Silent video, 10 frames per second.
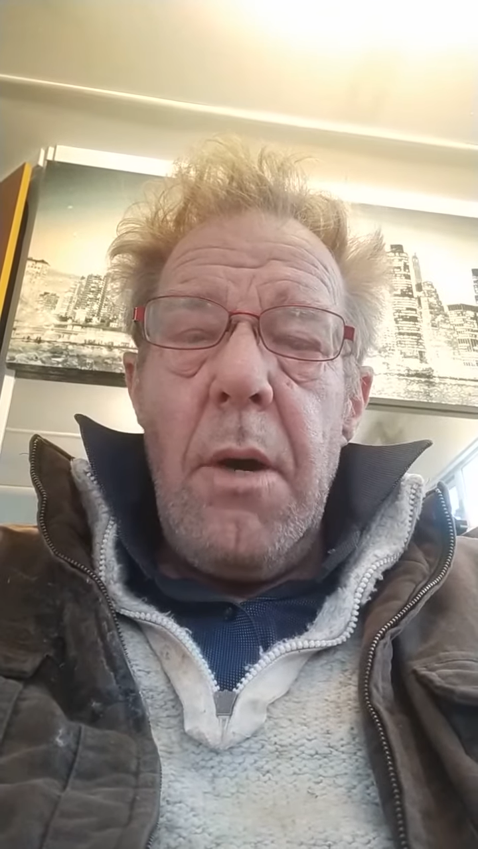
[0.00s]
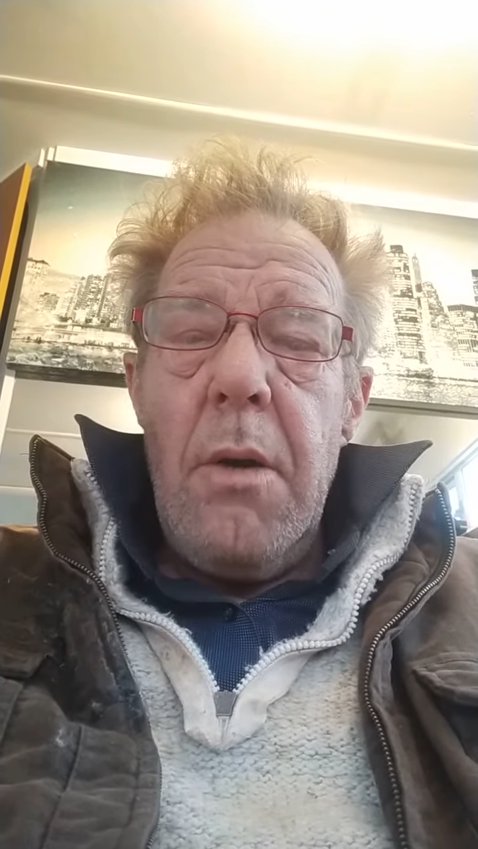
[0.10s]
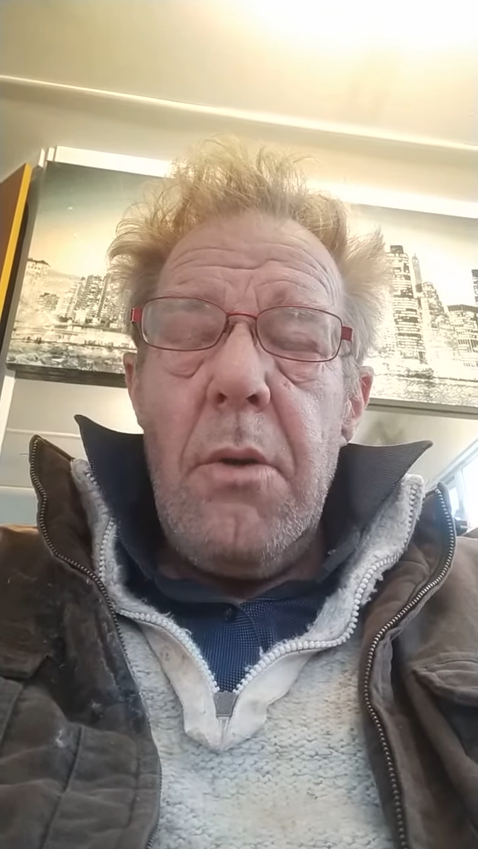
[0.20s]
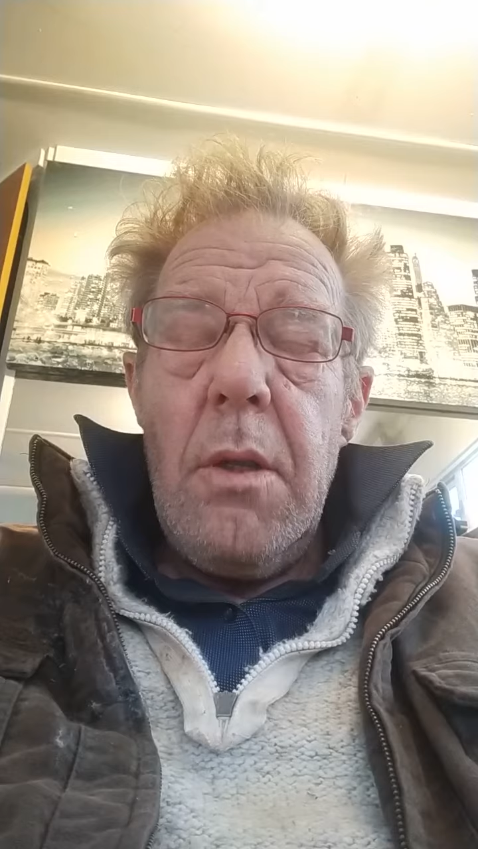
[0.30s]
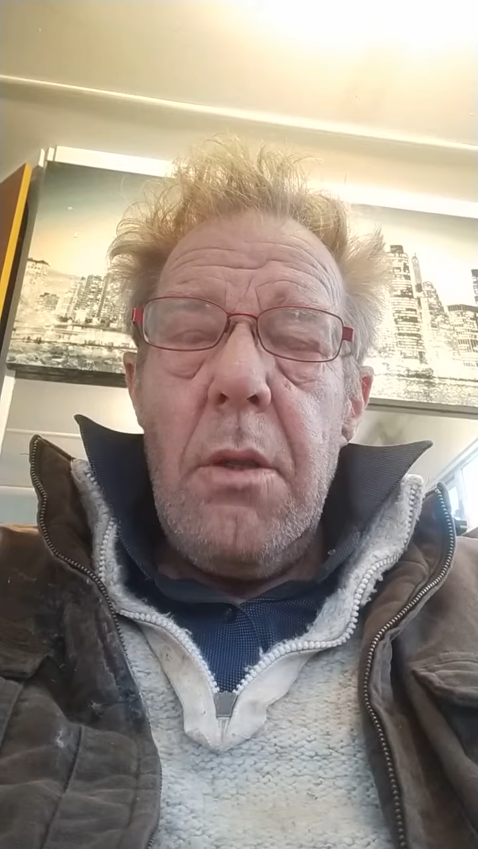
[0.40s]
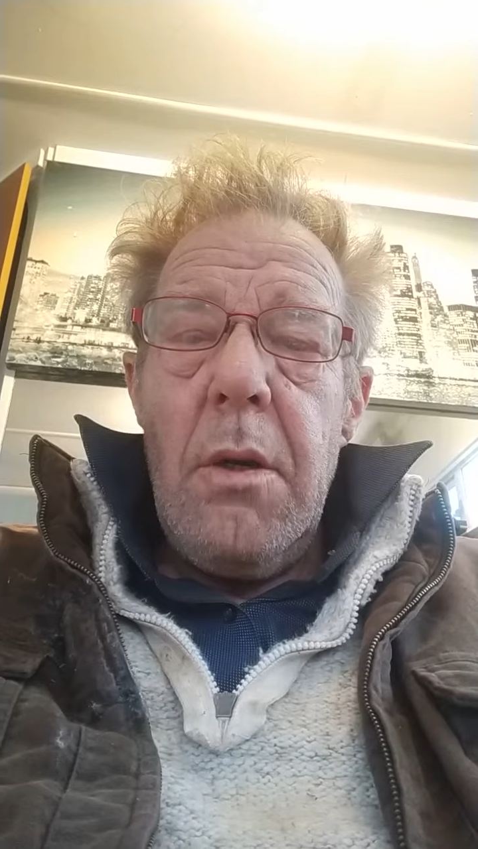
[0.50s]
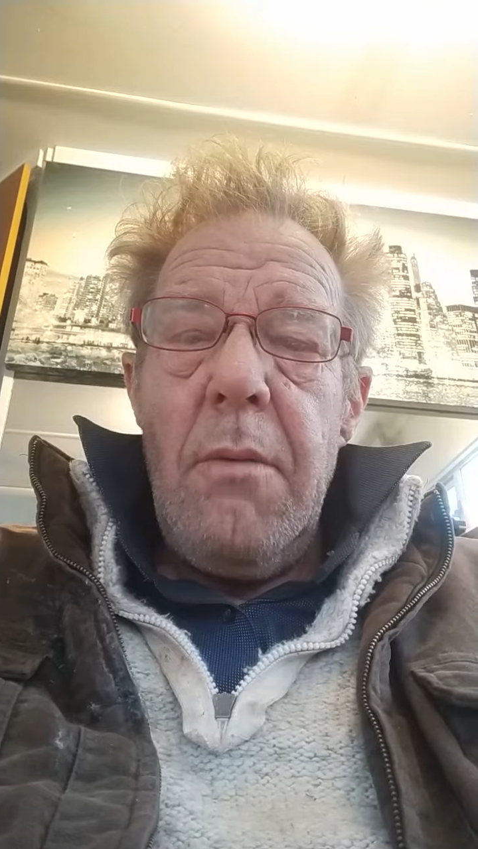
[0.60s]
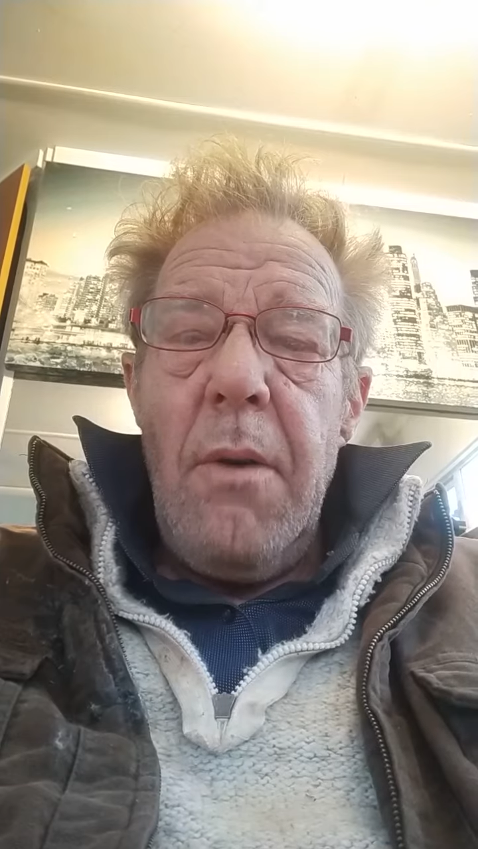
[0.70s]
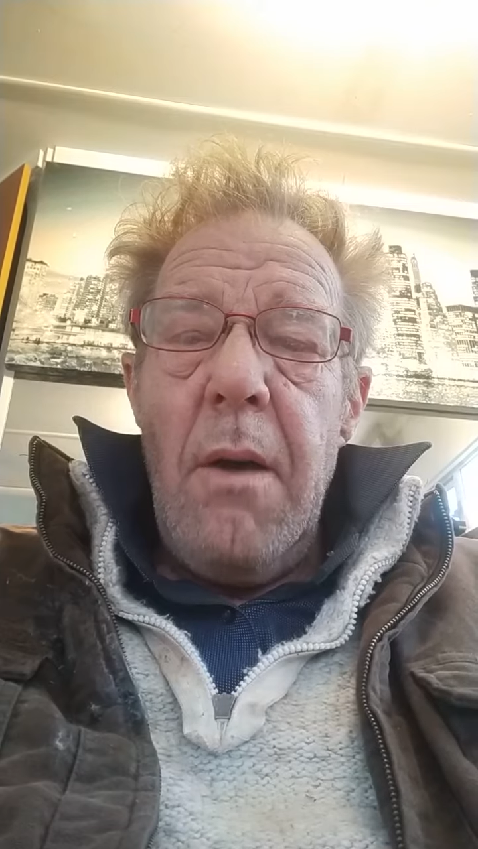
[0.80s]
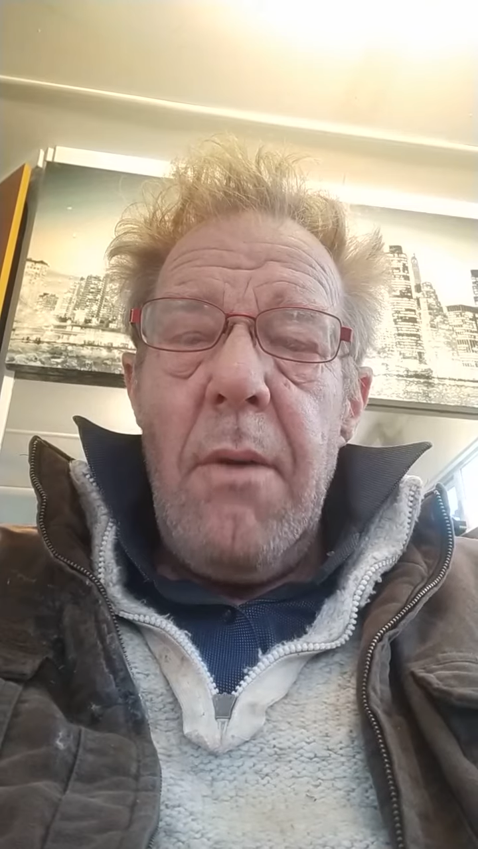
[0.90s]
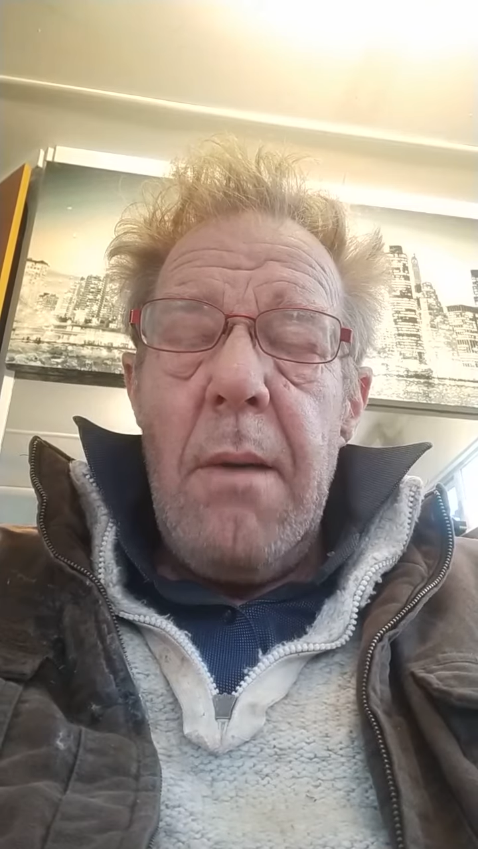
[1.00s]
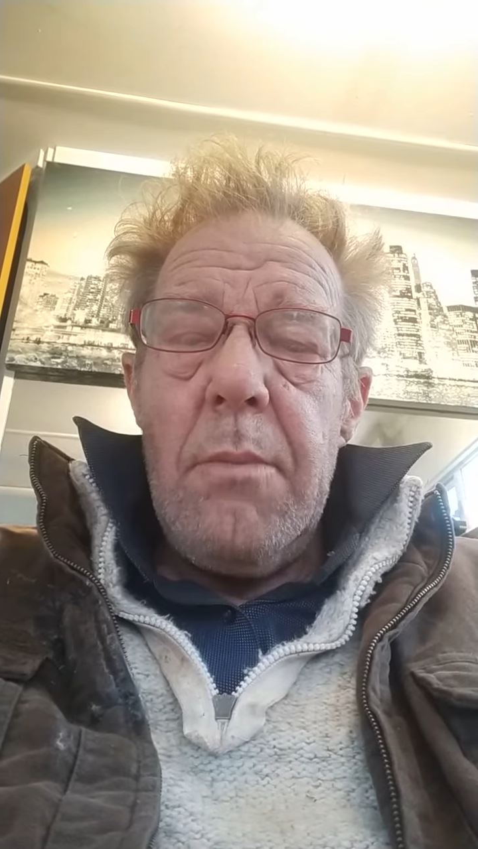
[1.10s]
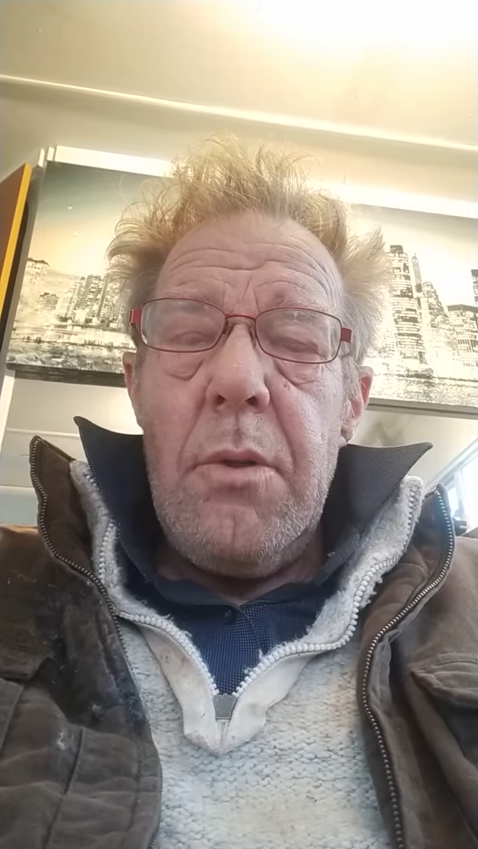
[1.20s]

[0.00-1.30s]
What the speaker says: 135 amps